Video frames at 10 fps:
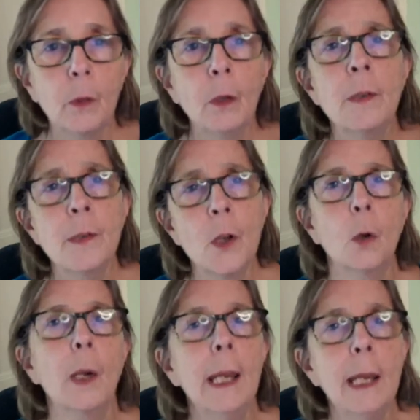
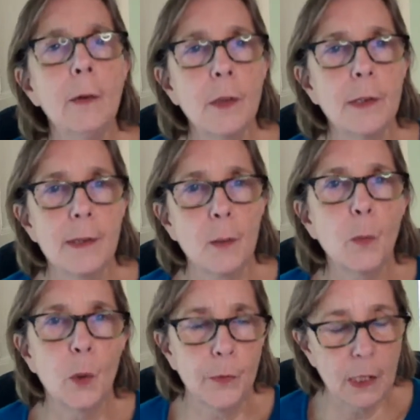So here are the
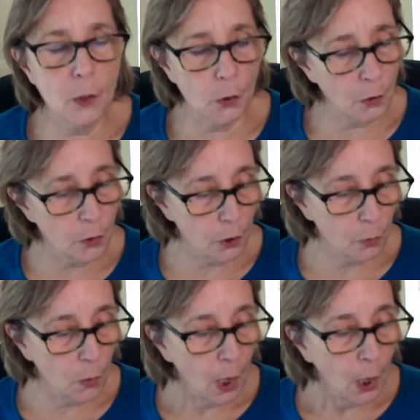simple things you can do.